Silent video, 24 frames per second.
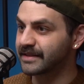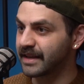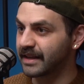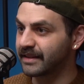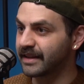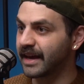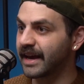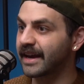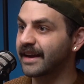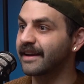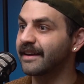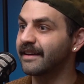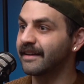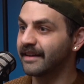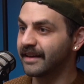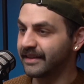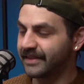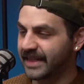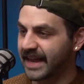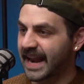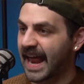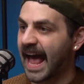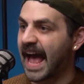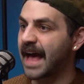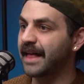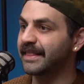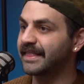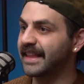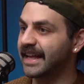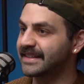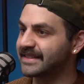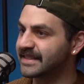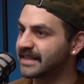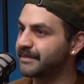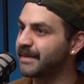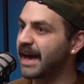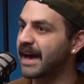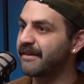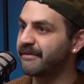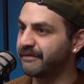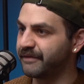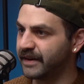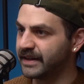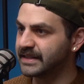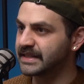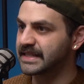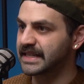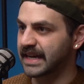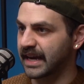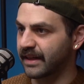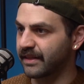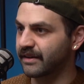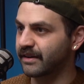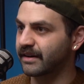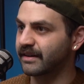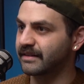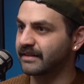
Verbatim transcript: that, that like brings them together ha- lets yes. them have fun together